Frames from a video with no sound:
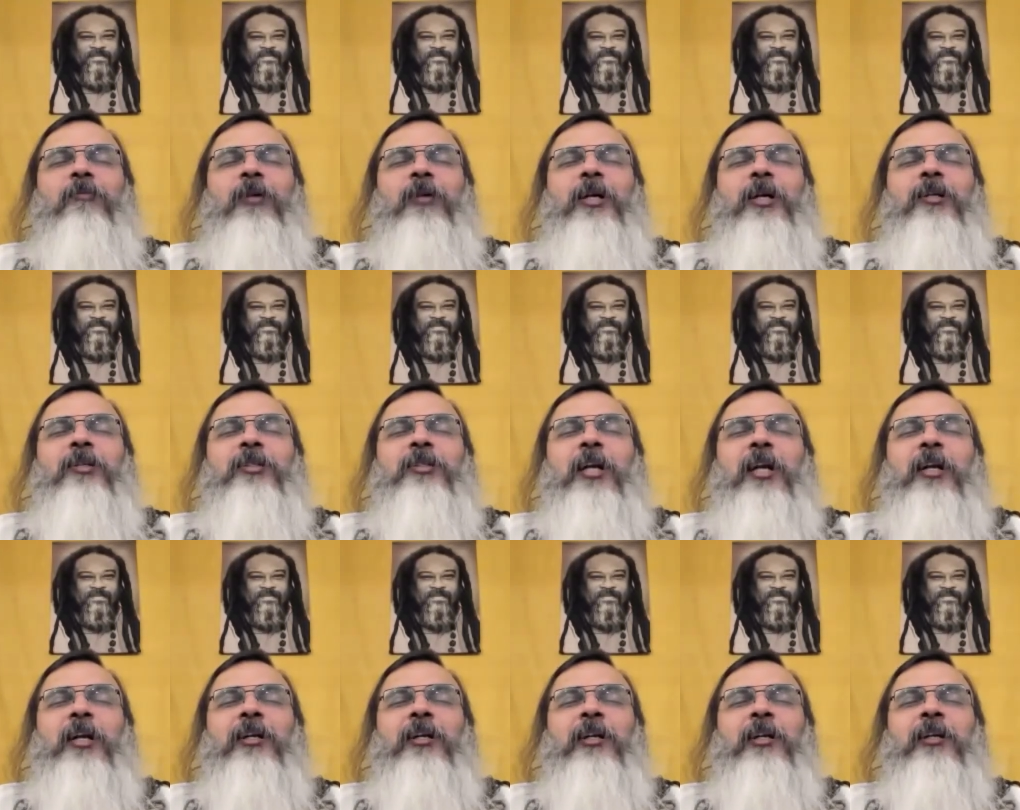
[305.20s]

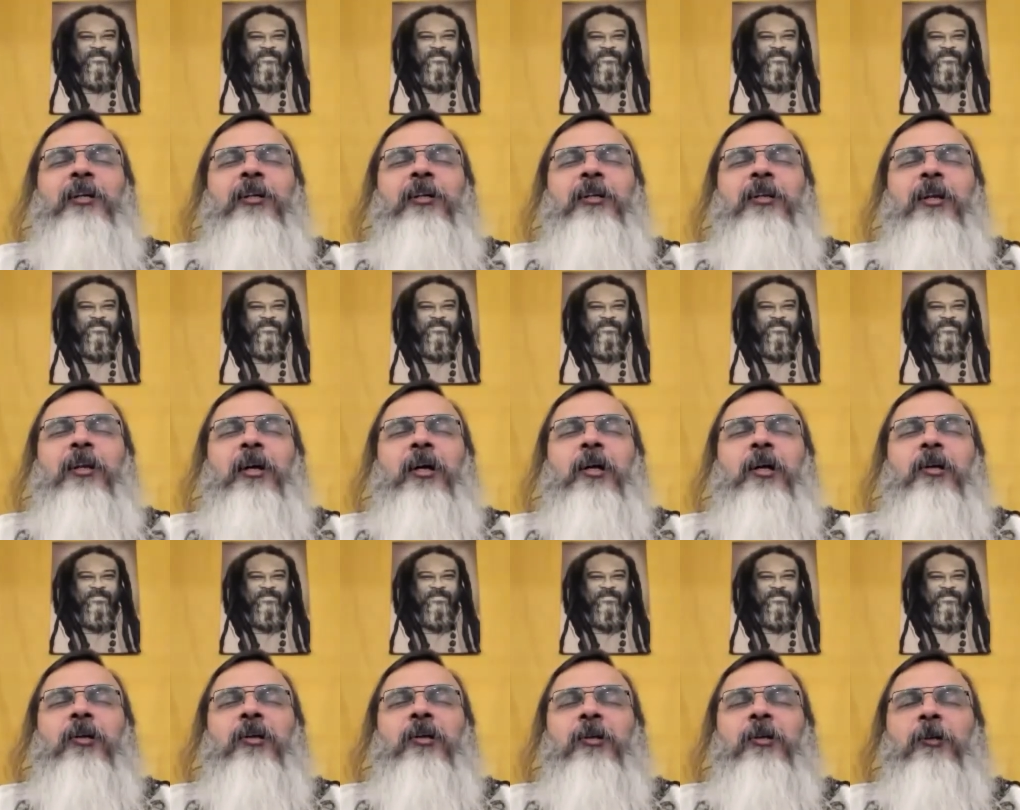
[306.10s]
Speaker 1: understanding and intellect
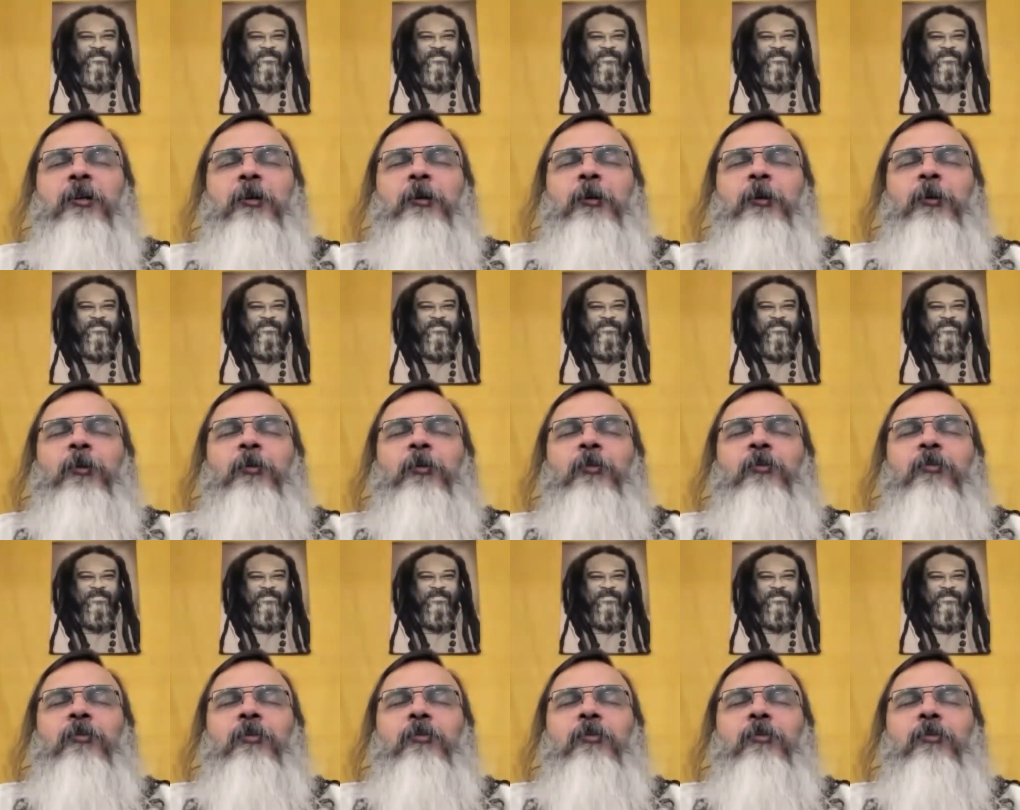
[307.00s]

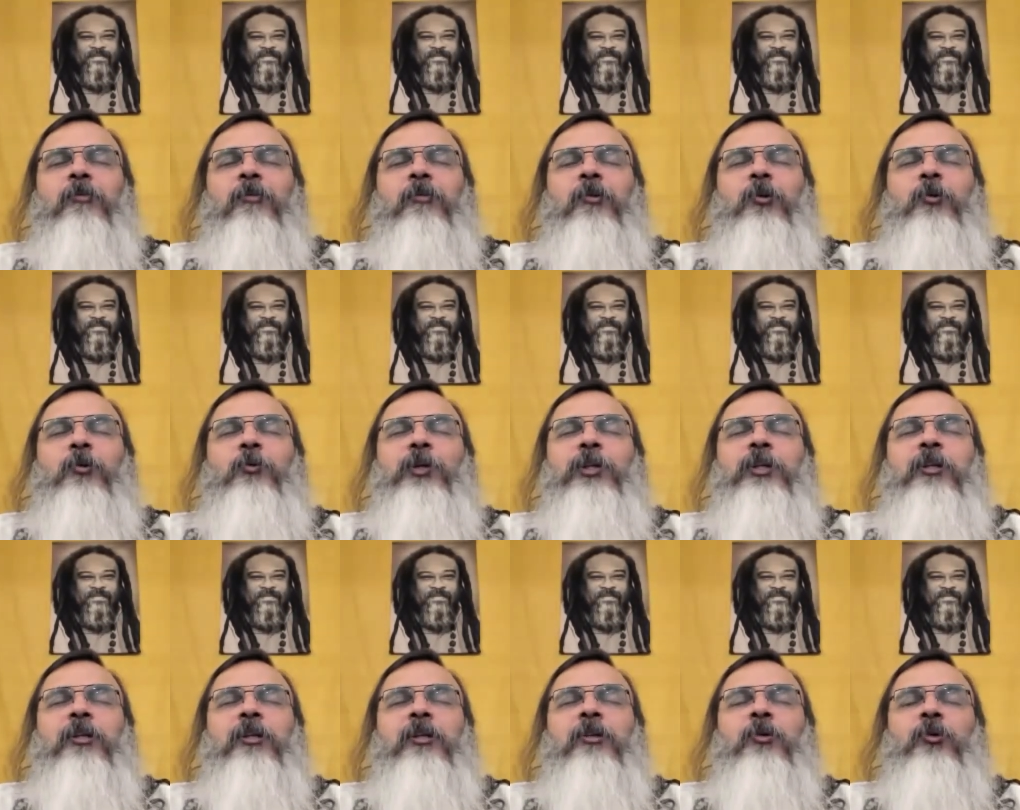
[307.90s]
do we
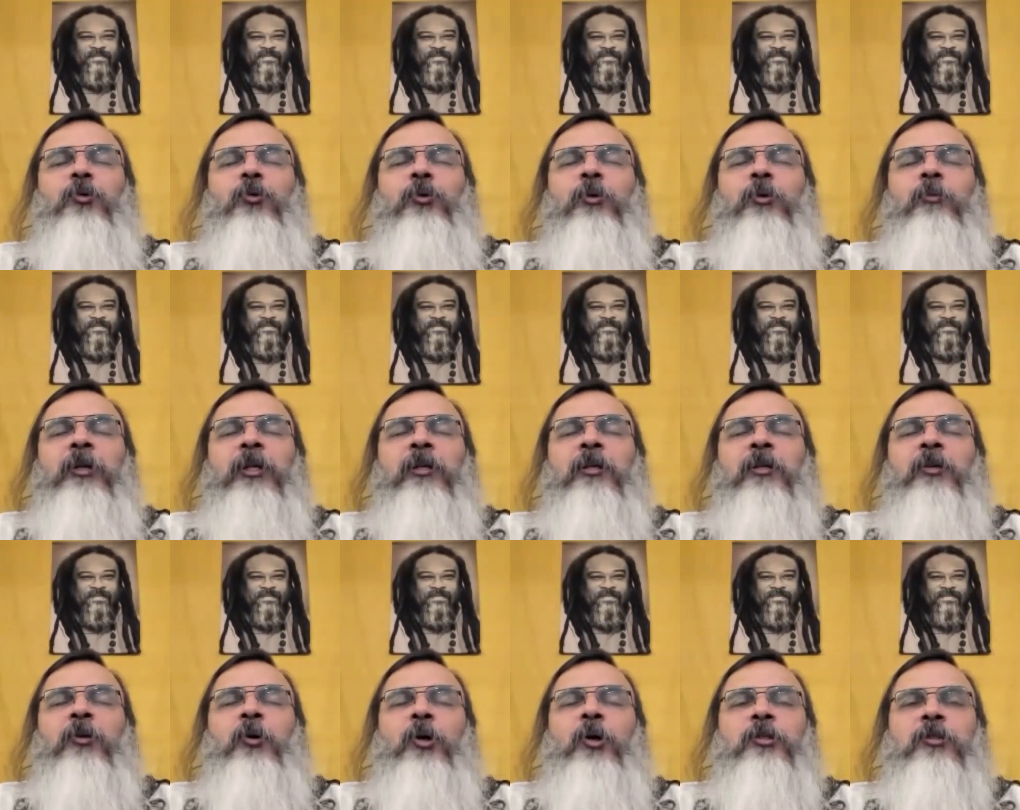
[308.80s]
need to remain
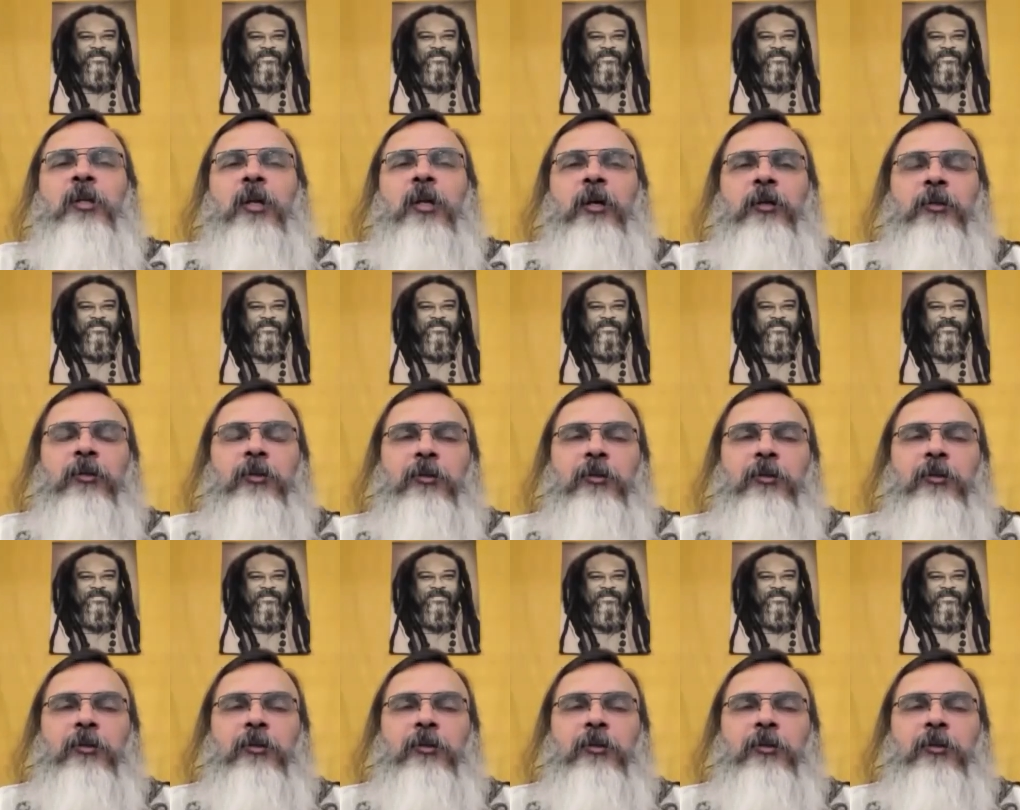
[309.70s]
in God's light?